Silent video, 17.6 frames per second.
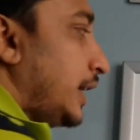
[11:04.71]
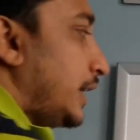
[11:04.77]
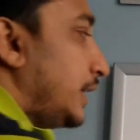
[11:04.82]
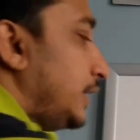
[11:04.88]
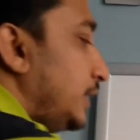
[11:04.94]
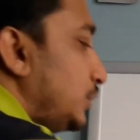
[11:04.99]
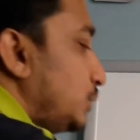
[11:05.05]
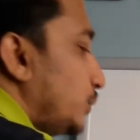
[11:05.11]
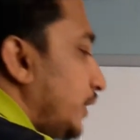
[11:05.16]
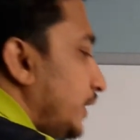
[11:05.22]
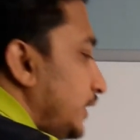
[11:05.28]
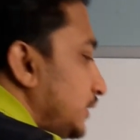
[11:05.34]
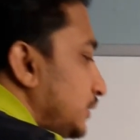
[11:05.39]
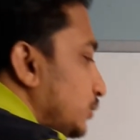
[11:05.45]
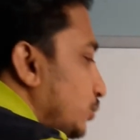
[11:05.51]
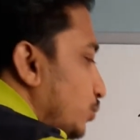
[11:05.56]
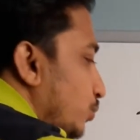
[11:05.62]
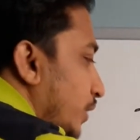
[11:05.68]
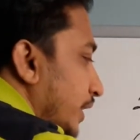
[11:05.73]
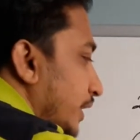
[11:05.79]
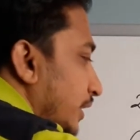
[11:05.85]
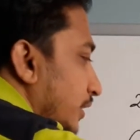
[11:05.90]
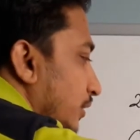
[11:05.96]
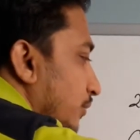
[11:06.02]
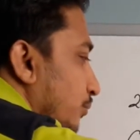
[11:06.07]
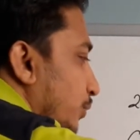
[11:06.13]
And this one is,
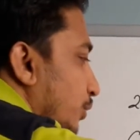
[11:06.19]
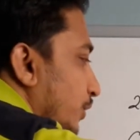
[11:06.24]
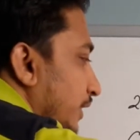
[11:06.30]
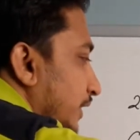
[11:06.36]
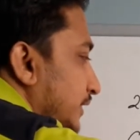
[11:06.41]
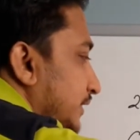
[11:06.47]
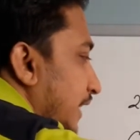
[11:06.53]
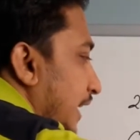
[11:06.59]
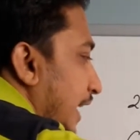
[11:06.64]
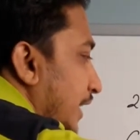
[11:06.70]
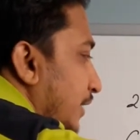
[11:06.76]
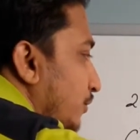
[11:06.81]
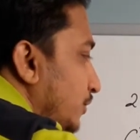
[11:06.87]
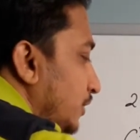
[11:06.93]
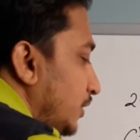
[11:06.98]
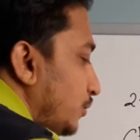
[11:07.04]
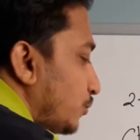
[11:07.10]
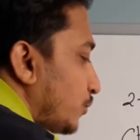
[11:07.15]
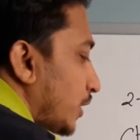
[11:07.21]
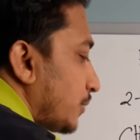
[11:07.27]
one bond is hydrogen,